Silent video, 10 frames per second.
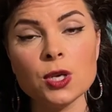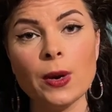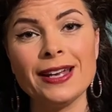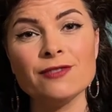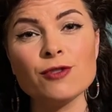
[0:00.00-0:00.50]

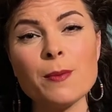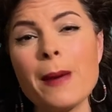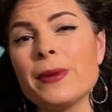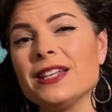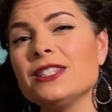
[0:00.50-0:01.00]
And then
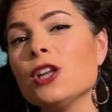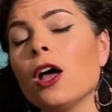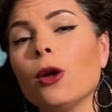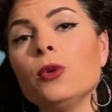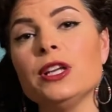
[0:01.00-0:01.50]
remember, it's
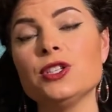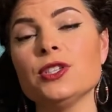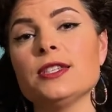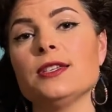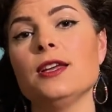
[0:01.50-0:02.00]
not only
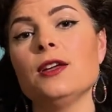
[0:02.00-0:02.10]
just